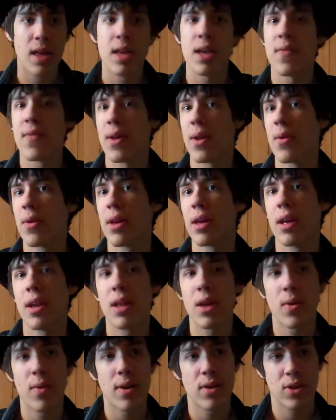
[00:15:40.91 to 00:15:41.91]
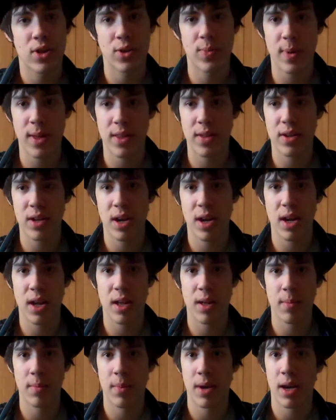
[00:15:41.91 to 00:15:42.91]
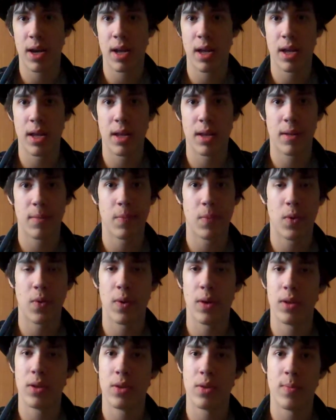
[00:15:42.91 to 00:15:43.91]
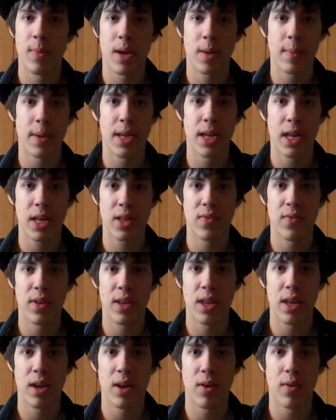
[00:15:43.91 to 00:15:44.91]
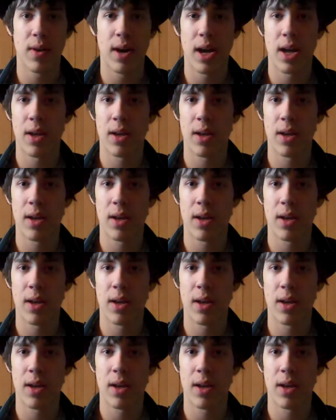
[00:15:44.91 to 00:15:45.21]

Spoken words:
If I don't get any questions by the time I am going to make my next video,